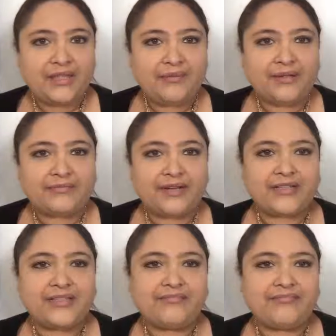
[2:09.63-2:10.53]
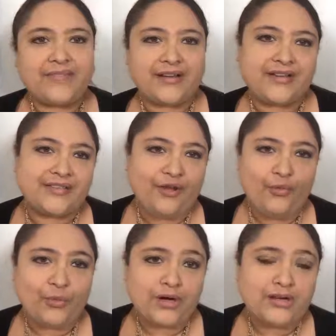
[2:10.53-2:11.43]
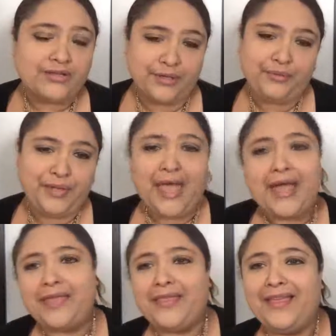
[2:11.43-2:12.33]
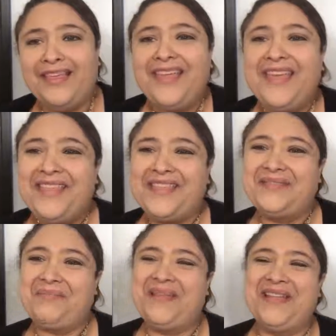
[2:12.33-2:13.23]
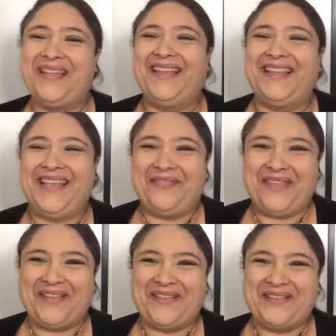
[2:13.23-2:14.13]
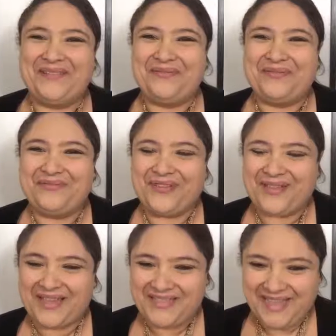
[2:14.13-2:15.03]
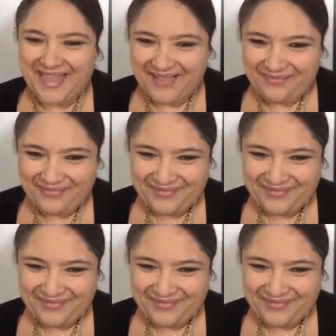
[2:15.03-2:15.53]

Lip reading: Well, granted, there is homework, so yeah, this will be definitely a good tool for you guys to have.